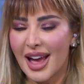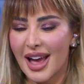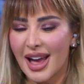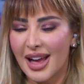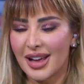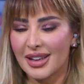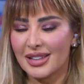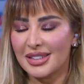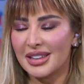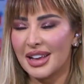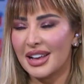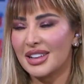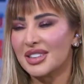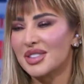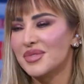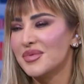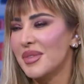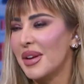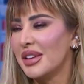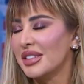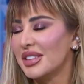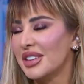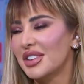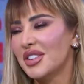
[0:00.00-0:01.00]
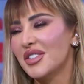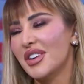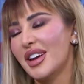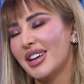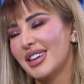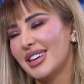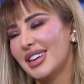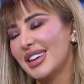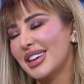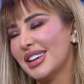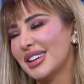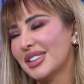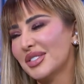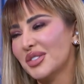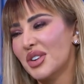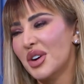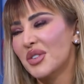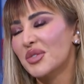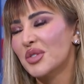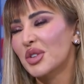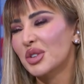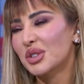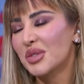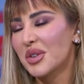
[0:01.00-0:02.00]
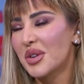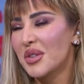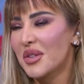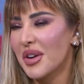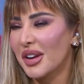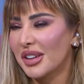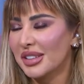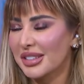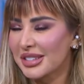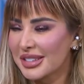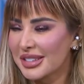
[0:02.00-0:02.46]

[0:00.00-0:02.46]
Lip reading: and it's made in UAE. What more do we want?